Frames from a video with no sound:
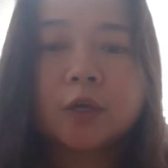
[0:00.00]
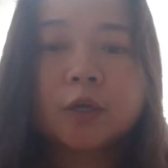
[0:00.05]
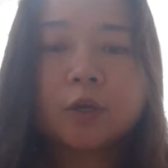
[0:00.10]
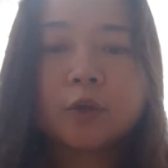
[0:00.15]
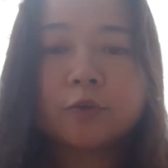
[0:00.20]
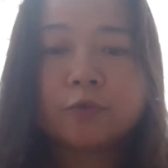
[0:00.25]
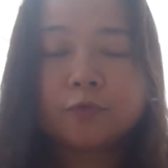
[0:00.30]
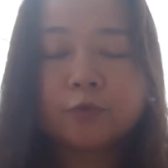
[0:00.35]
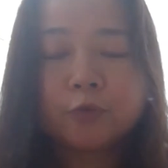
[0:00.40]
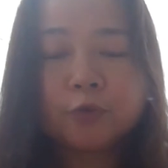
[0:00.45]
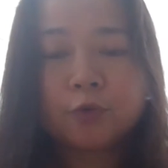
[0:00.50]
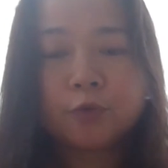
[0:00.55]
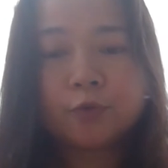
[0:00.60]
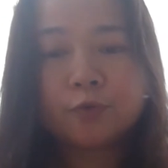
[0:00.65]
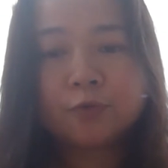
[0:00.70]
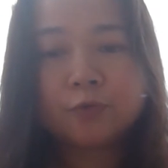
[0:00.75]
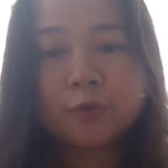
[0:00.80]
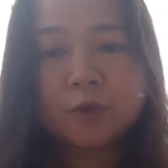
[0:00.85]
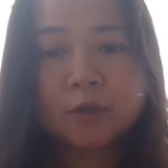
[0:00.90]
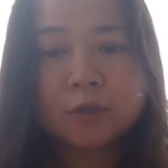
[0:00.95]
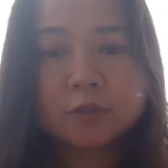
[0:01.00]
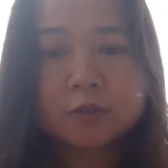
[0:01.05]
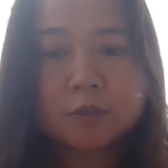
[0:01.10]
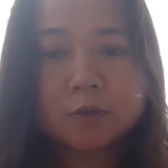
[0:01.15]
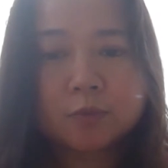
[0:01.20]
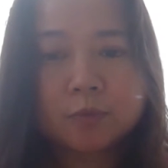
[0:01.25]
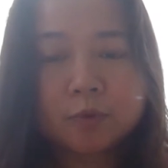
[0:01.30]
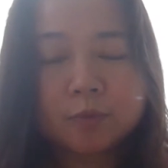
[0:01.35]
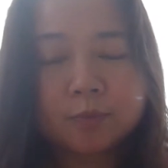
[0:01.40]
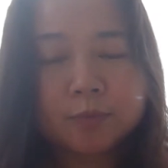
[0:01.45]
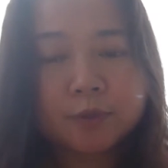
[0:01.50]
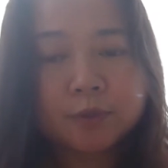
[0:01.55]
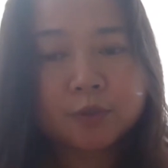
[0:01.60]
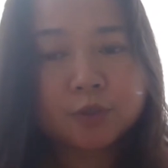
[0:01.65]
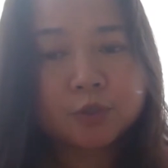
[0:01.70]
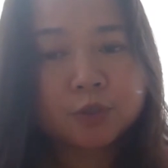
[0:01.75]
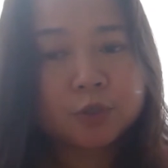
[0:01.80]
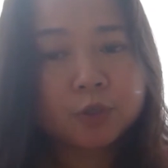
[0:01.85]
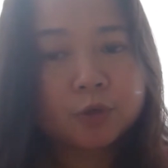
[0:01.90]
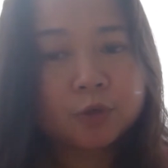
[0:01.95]
if you feel someone
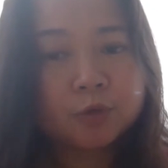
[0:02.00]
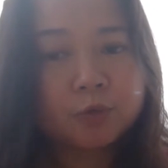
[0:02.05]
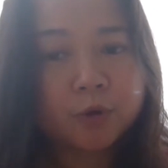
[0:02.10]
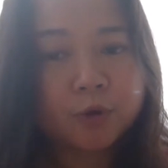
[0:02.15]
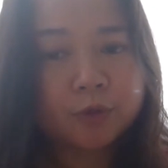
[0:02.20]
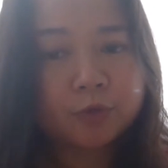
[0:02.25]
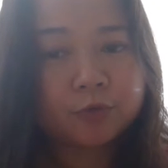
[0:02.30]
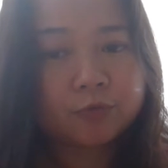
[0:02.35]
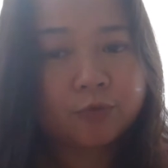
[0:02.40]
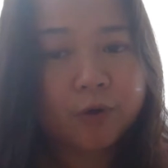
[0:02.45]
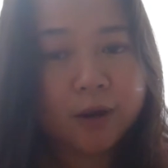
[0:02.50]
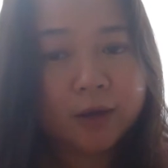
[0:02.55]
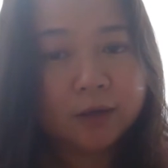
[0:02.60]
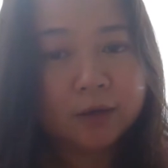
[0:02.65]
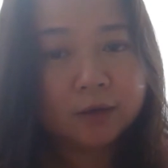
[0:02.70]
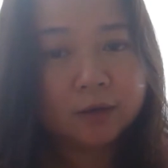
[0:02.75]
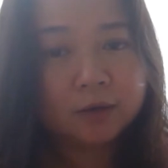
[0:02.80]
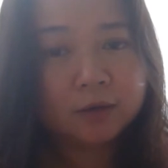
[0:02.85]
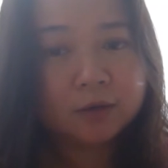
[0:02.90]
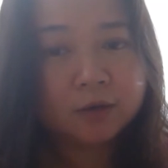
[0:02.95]
pinching you on the right,